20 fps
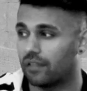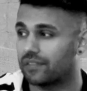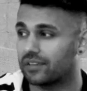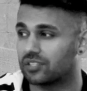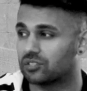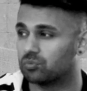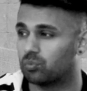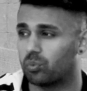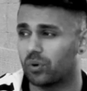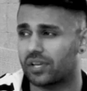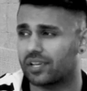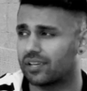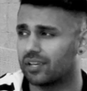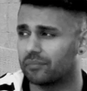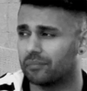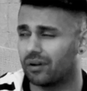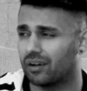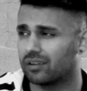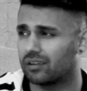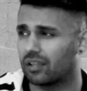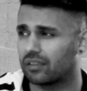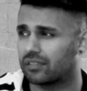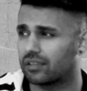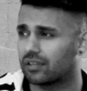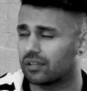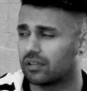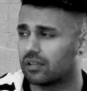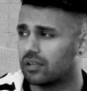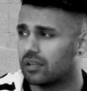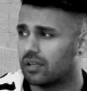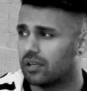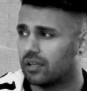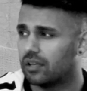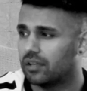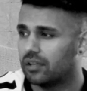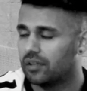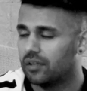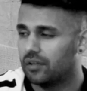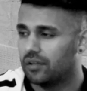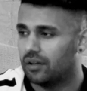I think it's wicked, man. I
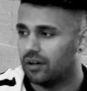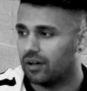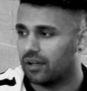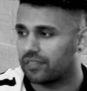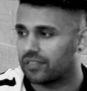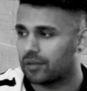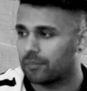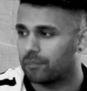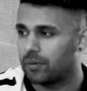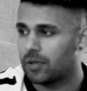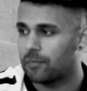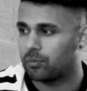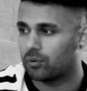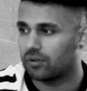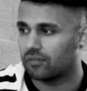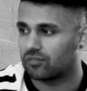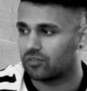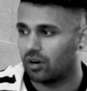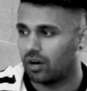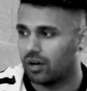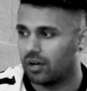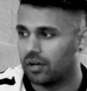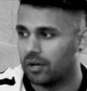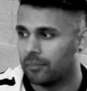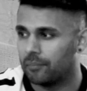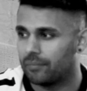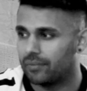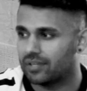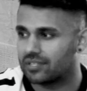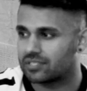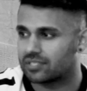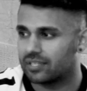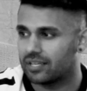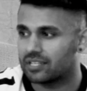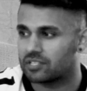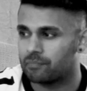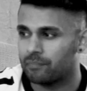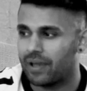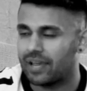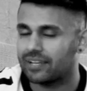think people have got,
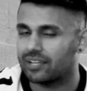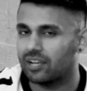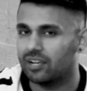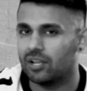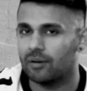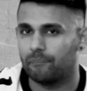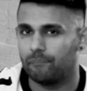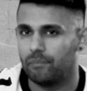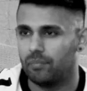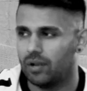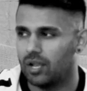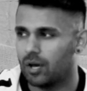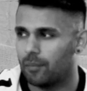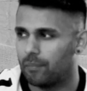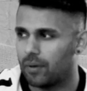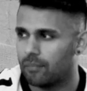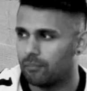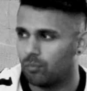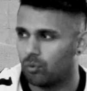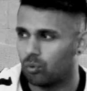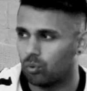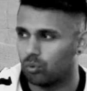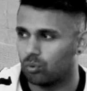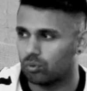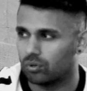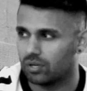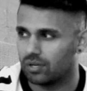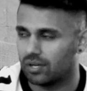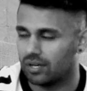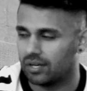it's made it a little bit more,